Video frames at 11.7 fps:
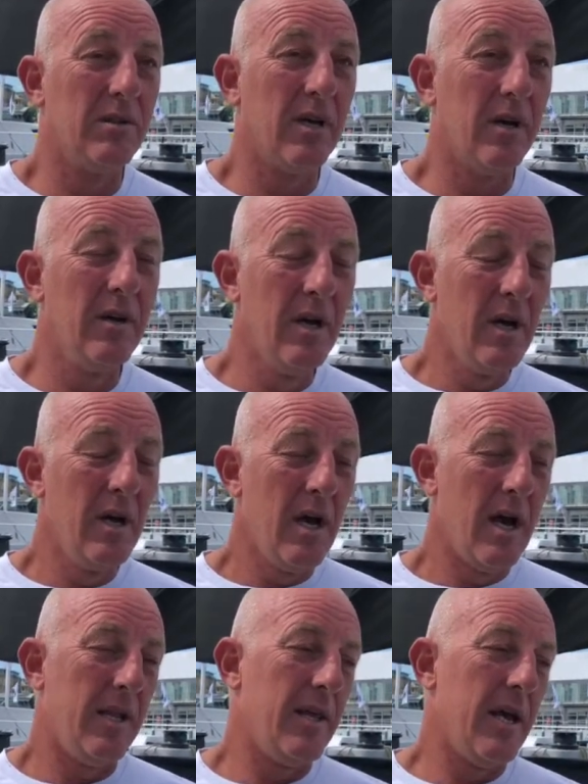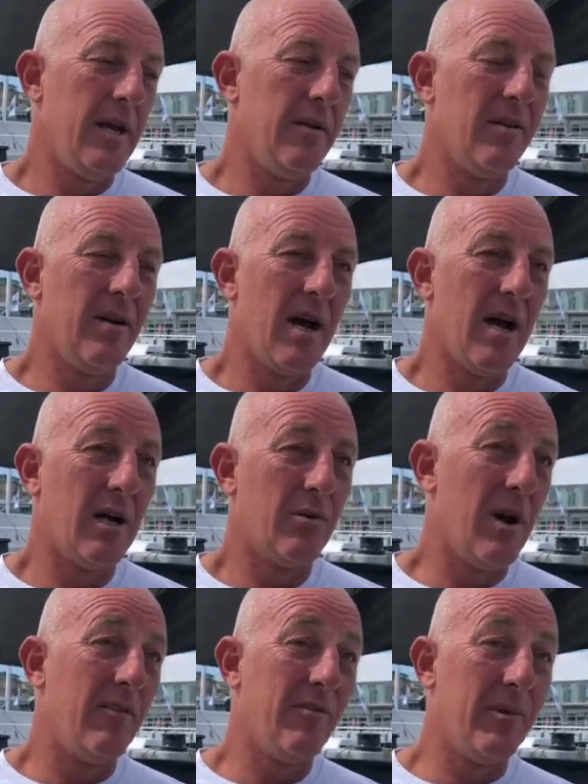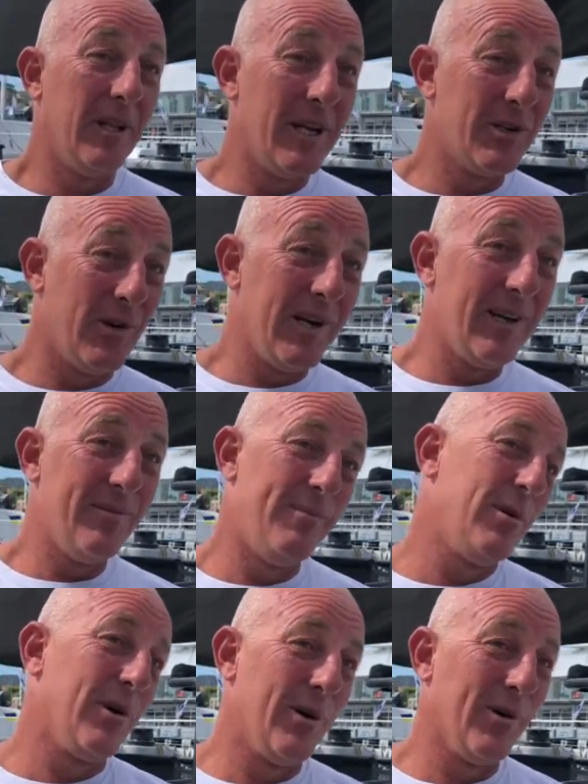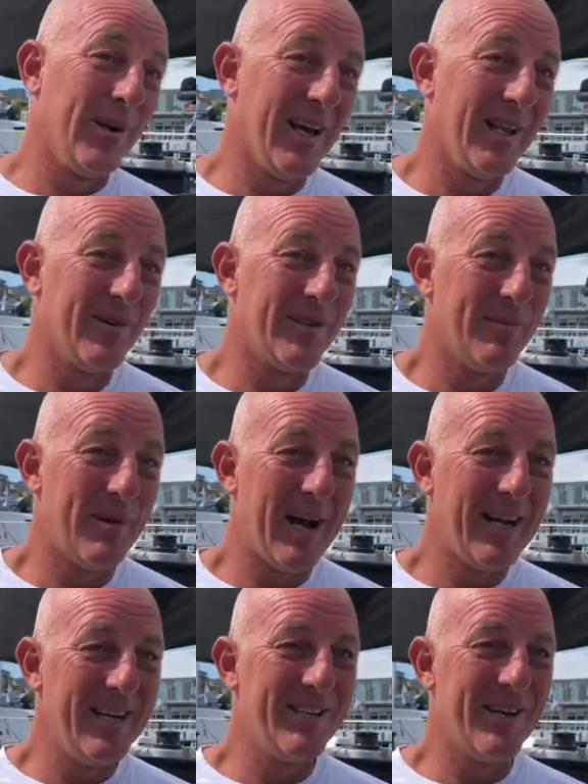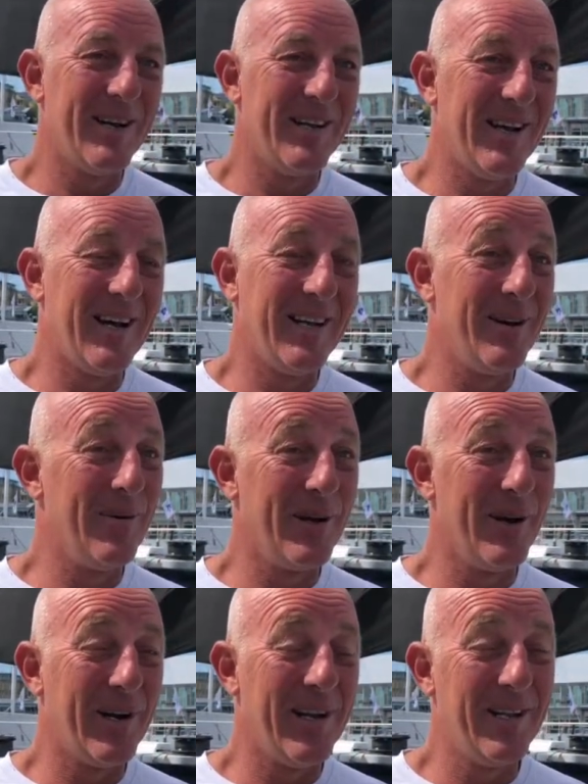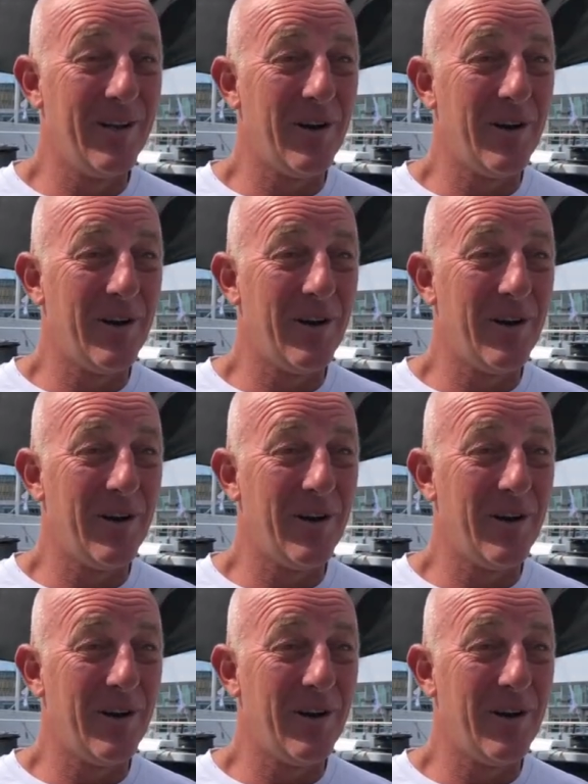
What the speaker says: So, and then Grant from Electric put it all together as a package, and yeah, we got it in.